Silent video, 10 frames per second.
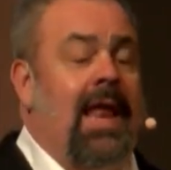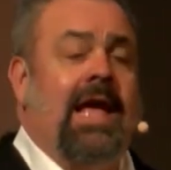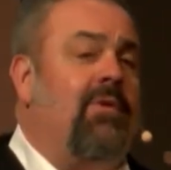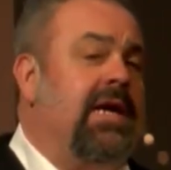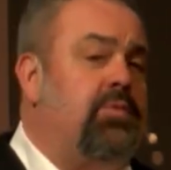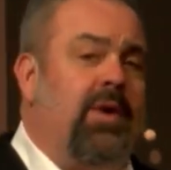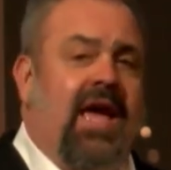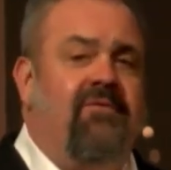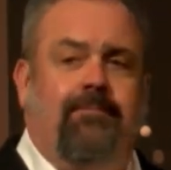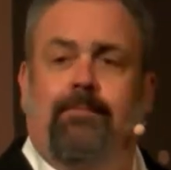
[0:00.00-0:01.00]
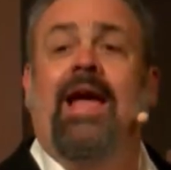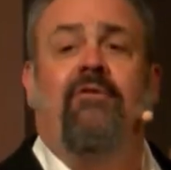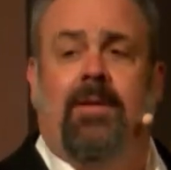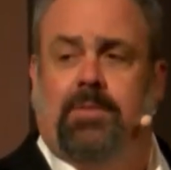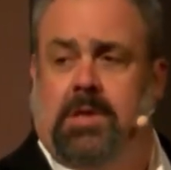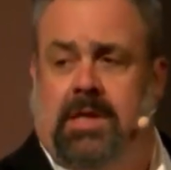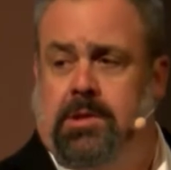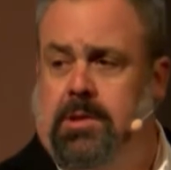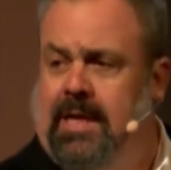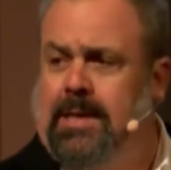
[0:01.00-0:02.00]
Likewise, we have
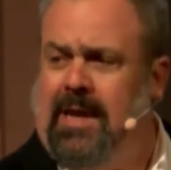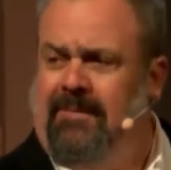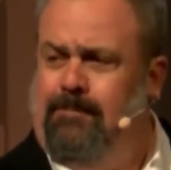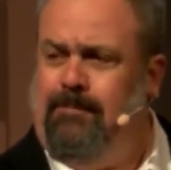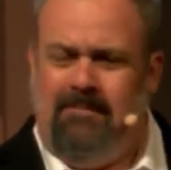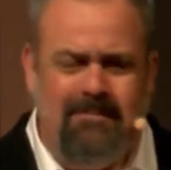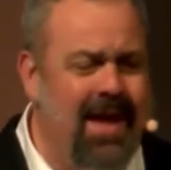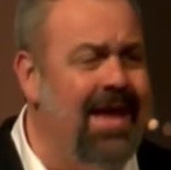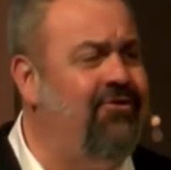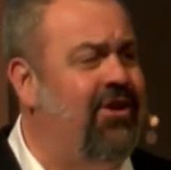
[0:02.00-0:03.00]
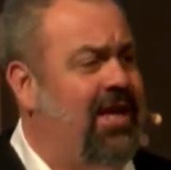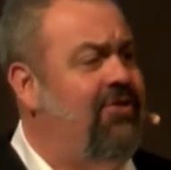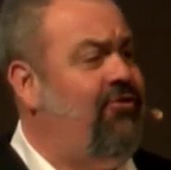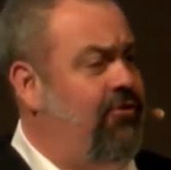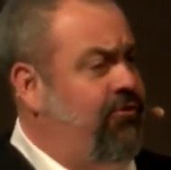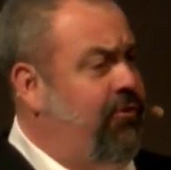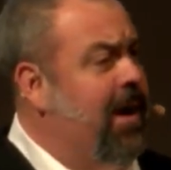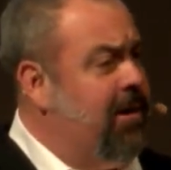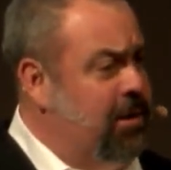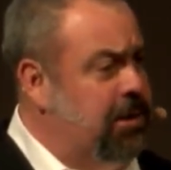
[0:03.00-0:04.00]
bankruptcies. It's a major issue
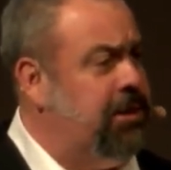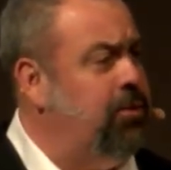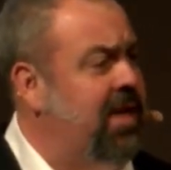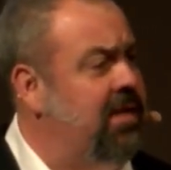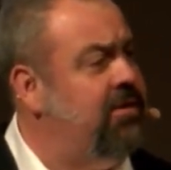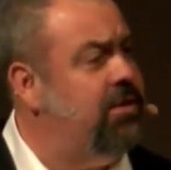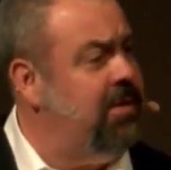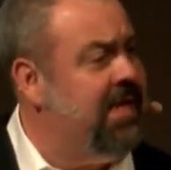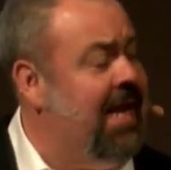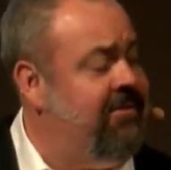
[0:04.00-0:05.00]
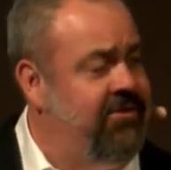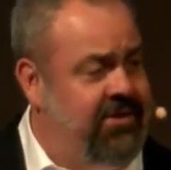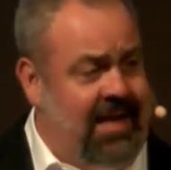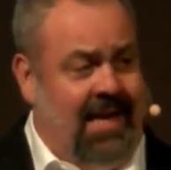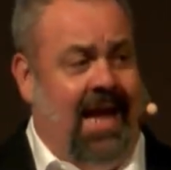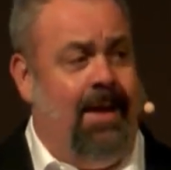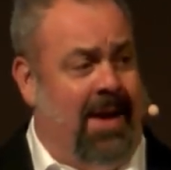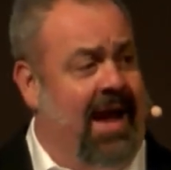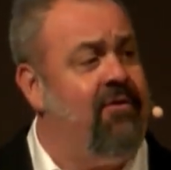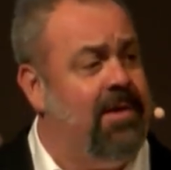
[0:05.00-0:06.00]
to our consumer to declare
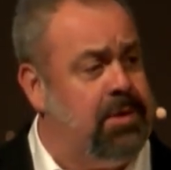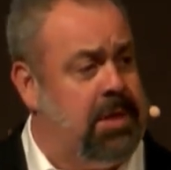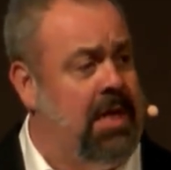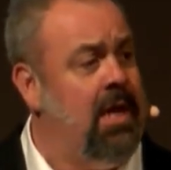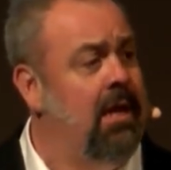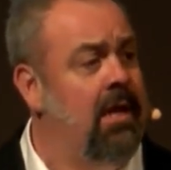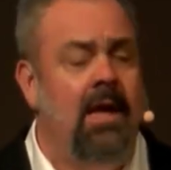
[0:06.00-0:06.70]
bankruptcy.